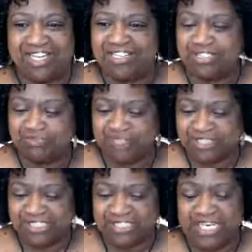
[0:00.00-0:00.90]
This
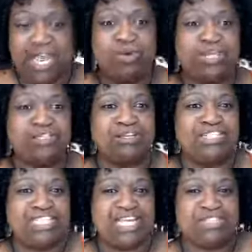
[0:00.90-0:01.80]
person said, I want to learn to
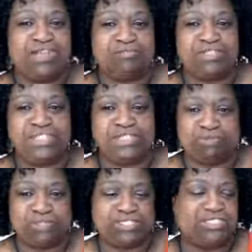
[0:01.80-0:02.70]
day trade. I'm going to tell you
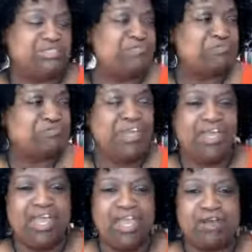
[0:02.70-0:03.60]
business.
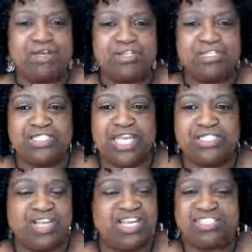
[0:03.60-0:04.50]
I want to learn to day
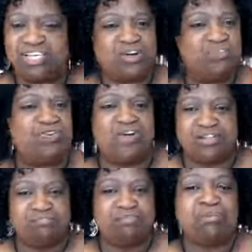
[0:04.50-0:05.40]
trade. I said, go for it.
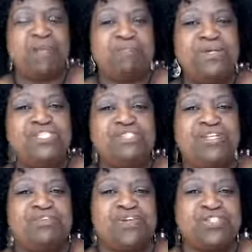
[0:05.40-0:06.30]
Remember, I put you in
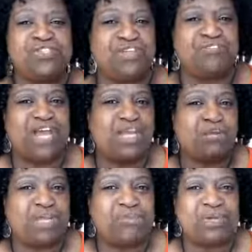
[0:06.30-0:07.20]
a virtual
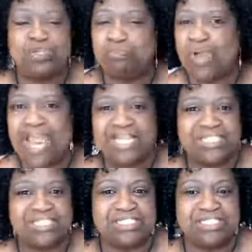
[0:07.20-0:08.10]
environment where you practice.